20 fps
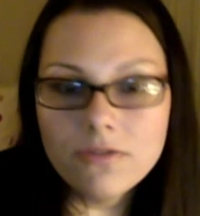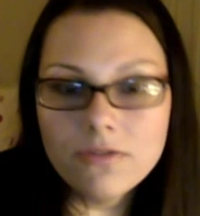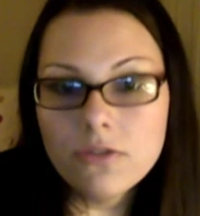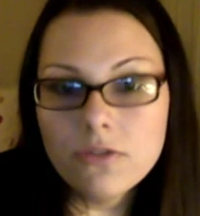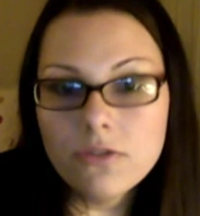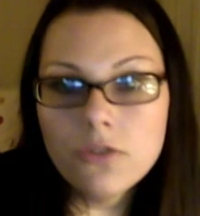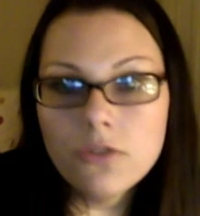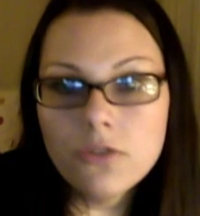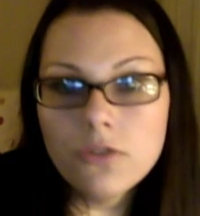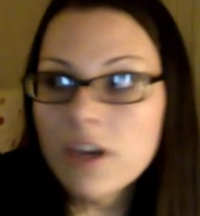
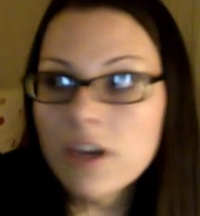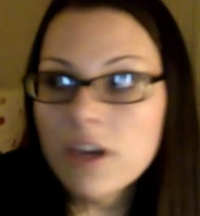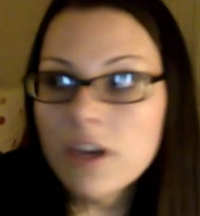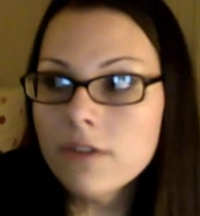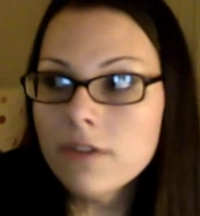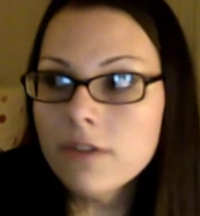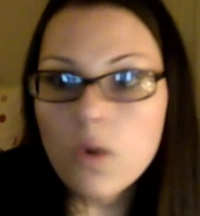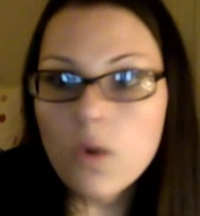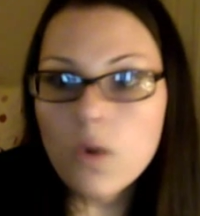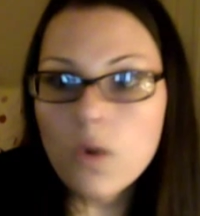for
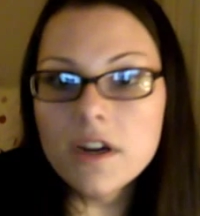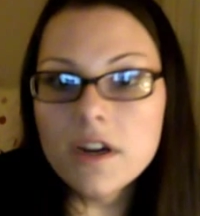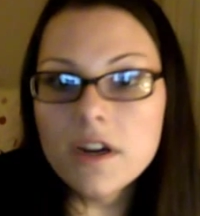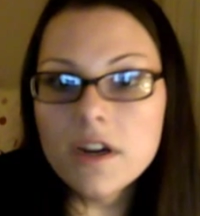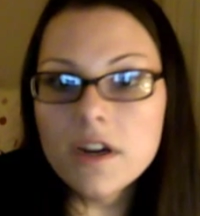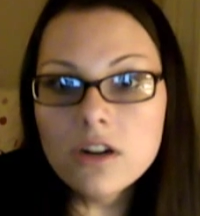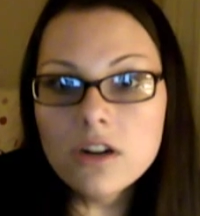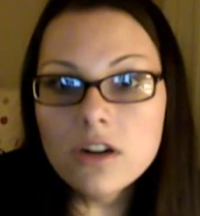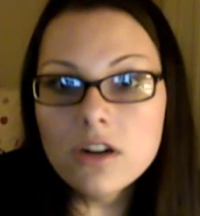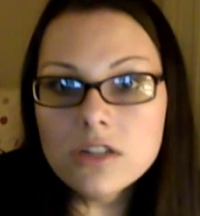freaking 4
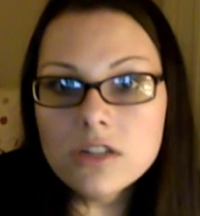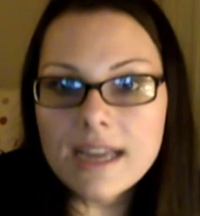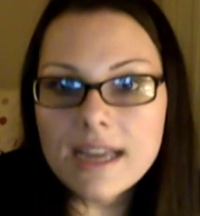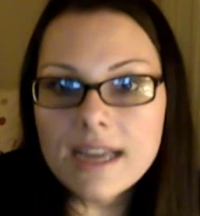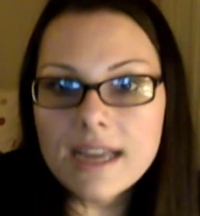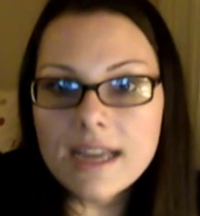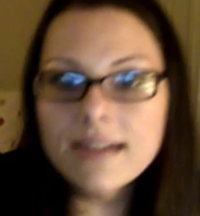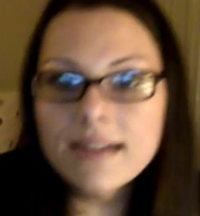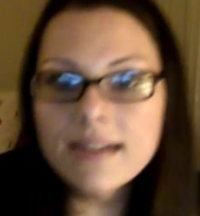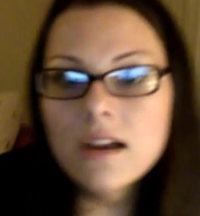years,
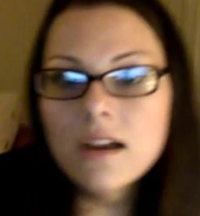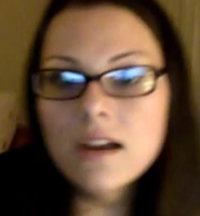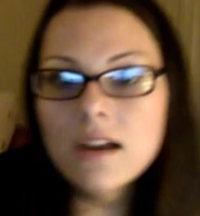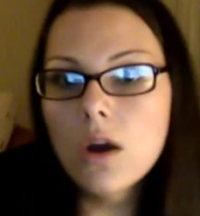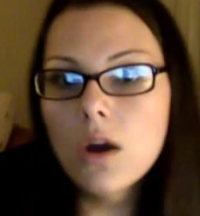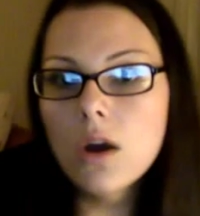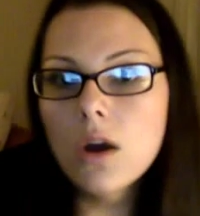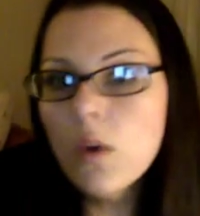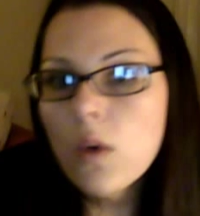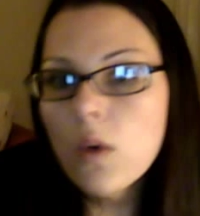and
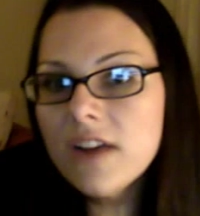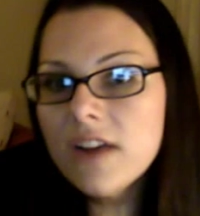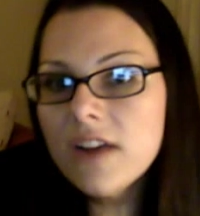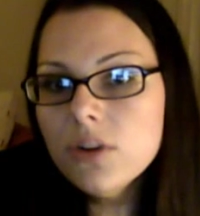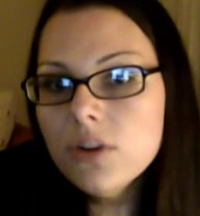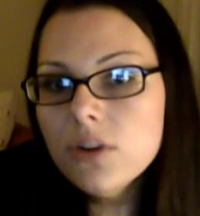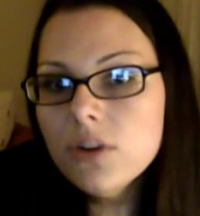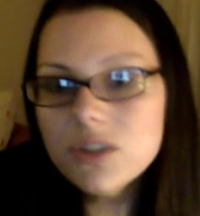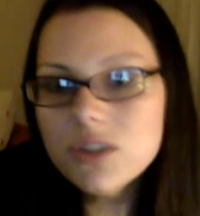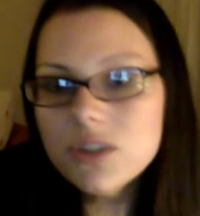what I
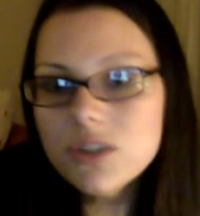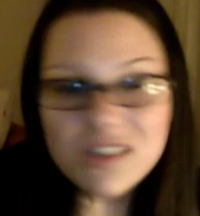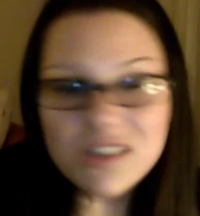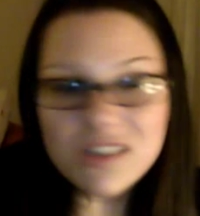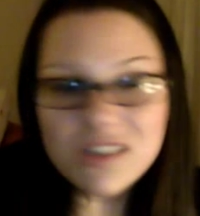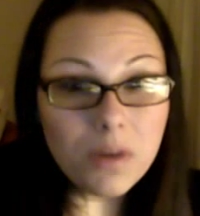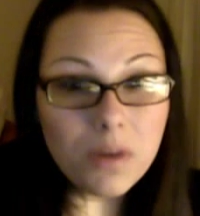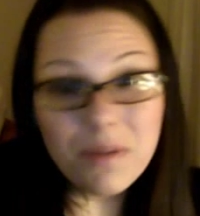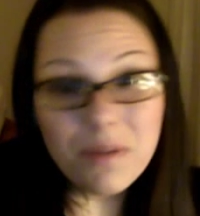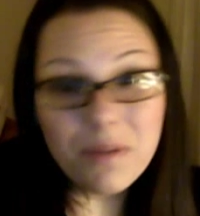do is just
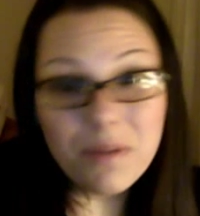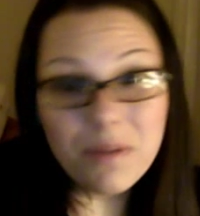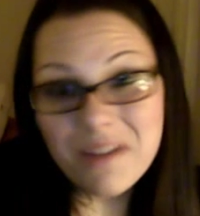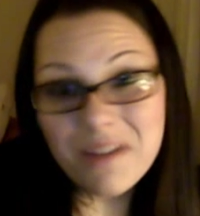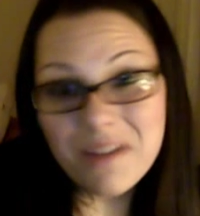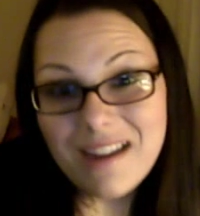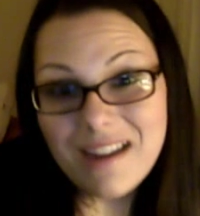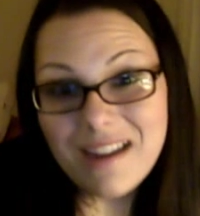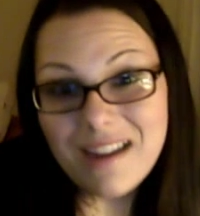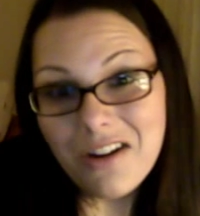tell people I'm
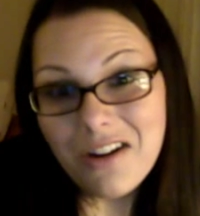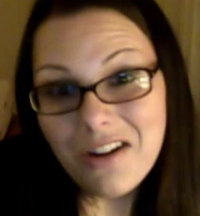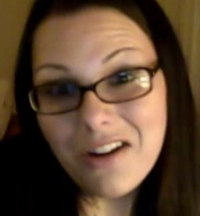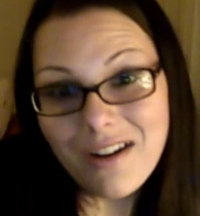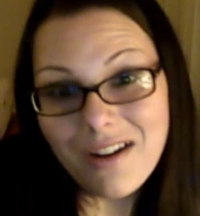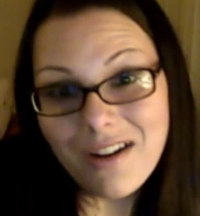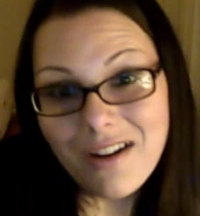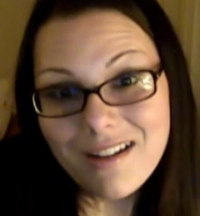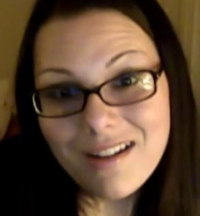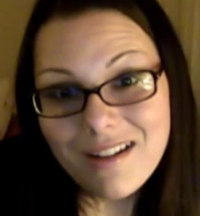not that
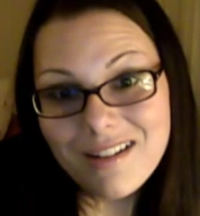hungry.